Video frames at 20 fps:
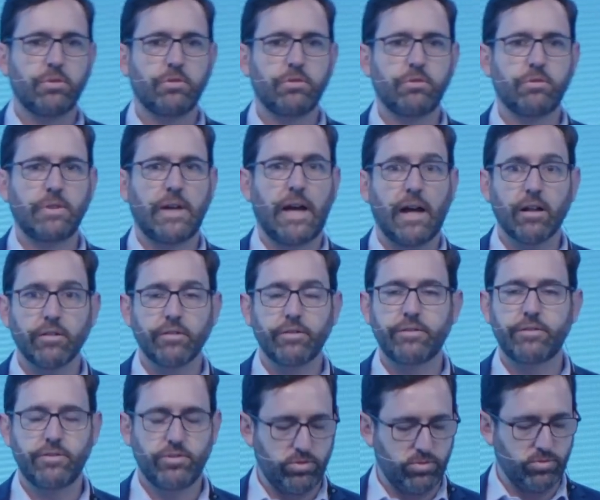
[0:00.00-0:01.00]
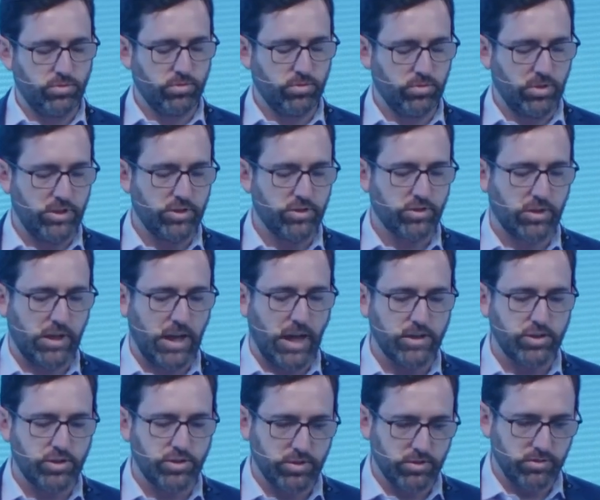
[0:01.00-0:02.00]
health, to
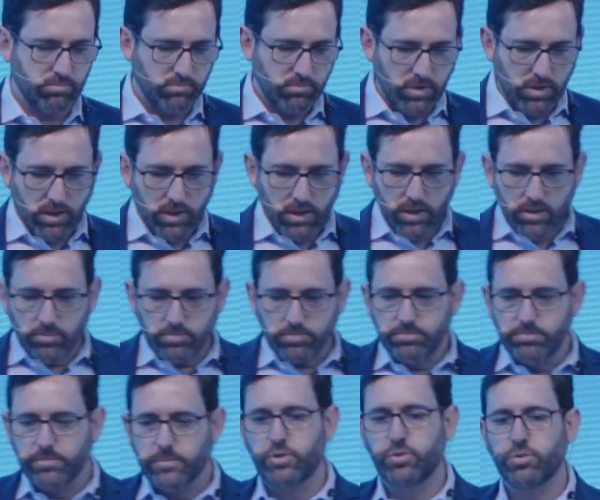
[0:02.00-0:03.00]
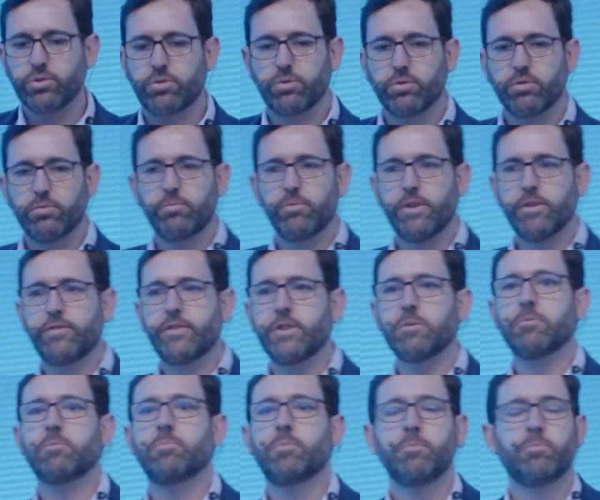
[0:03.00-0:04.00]
education, to sort of
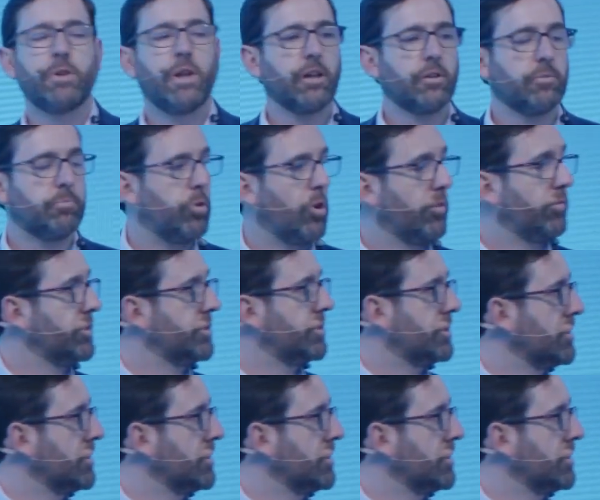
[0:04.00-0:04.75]
lifting people out of poverty.